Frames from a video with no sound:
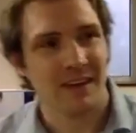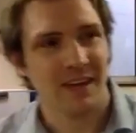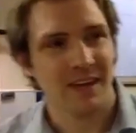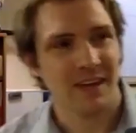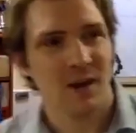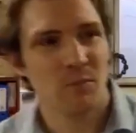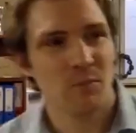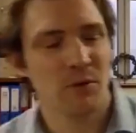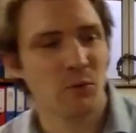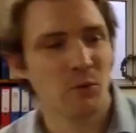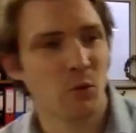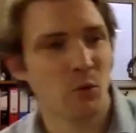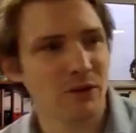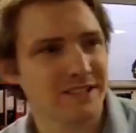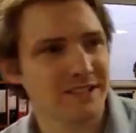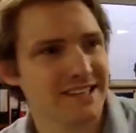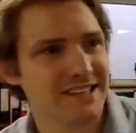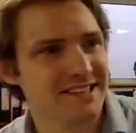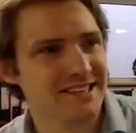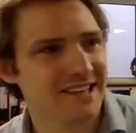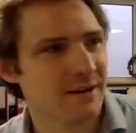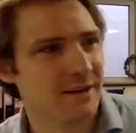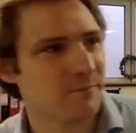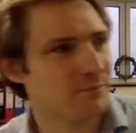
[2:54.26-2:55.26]
But what
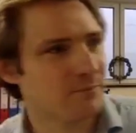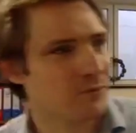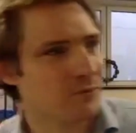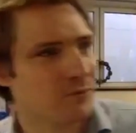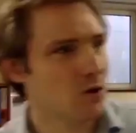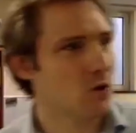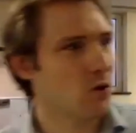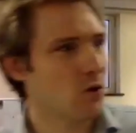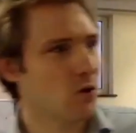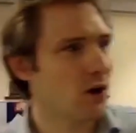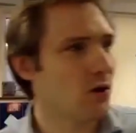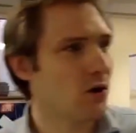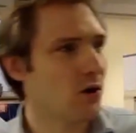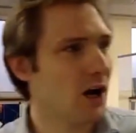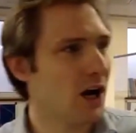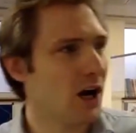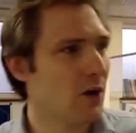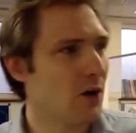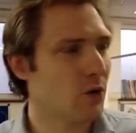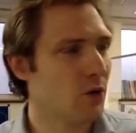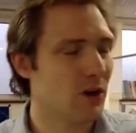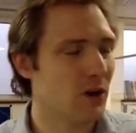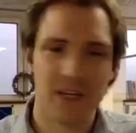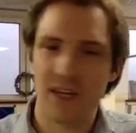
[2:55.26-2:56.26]
does
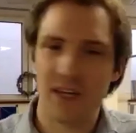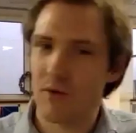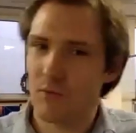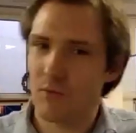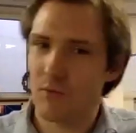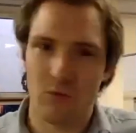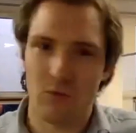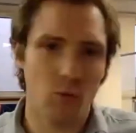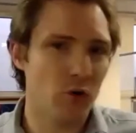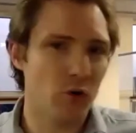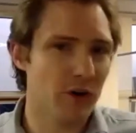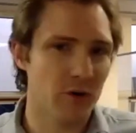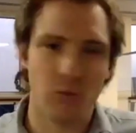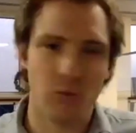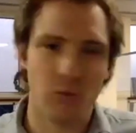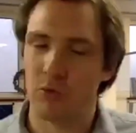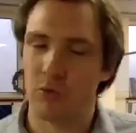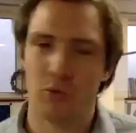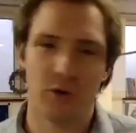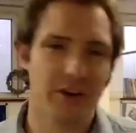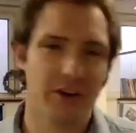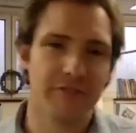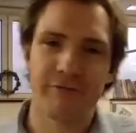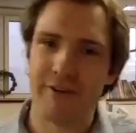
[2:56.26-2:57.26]

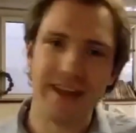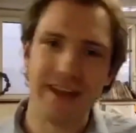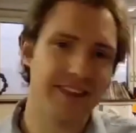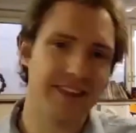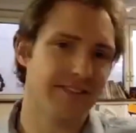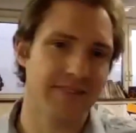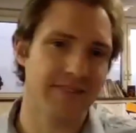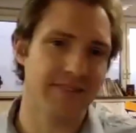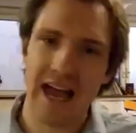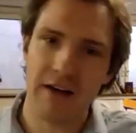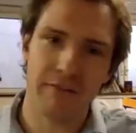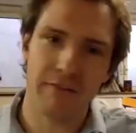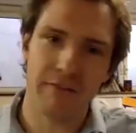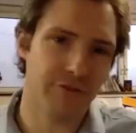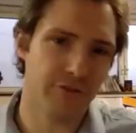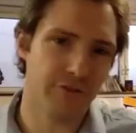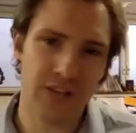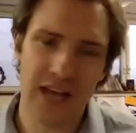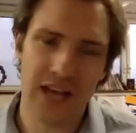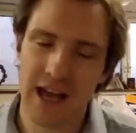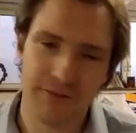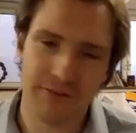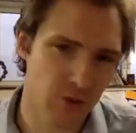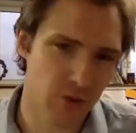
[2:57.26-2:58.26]
what does faith
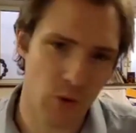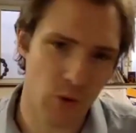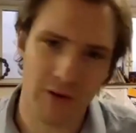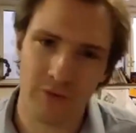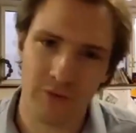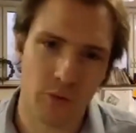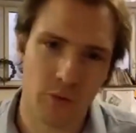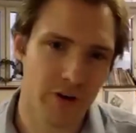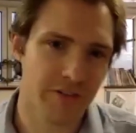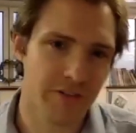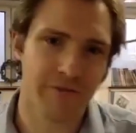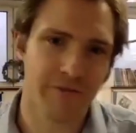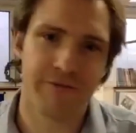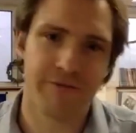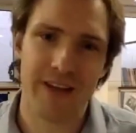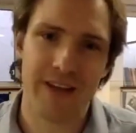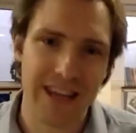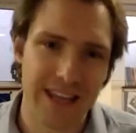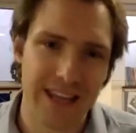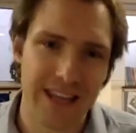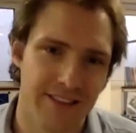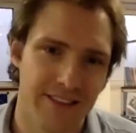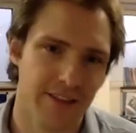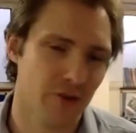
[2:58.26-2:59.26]
have to offer? What does
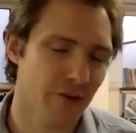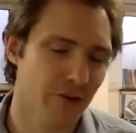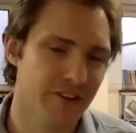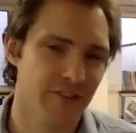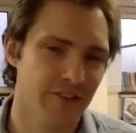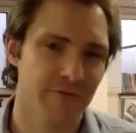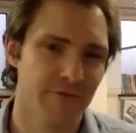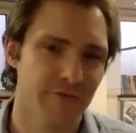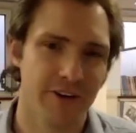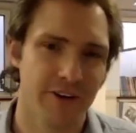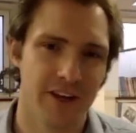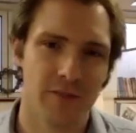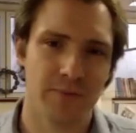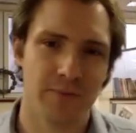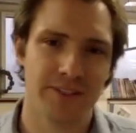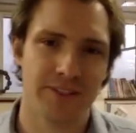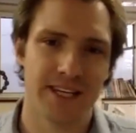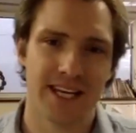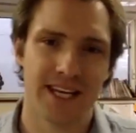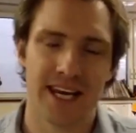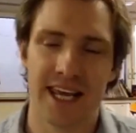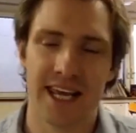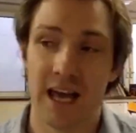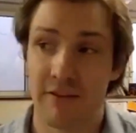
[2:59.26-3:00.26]
faith, the Christian faith
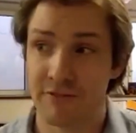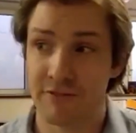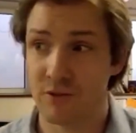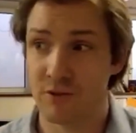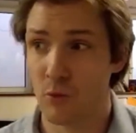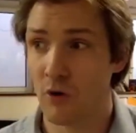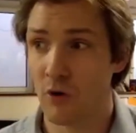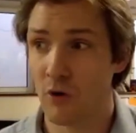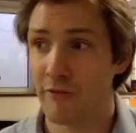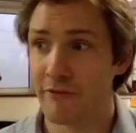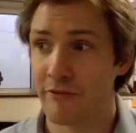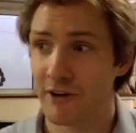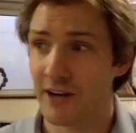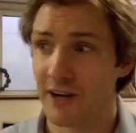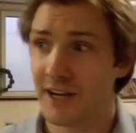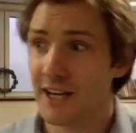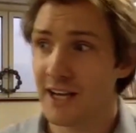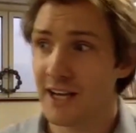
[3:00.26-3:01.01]
particularly, have to offer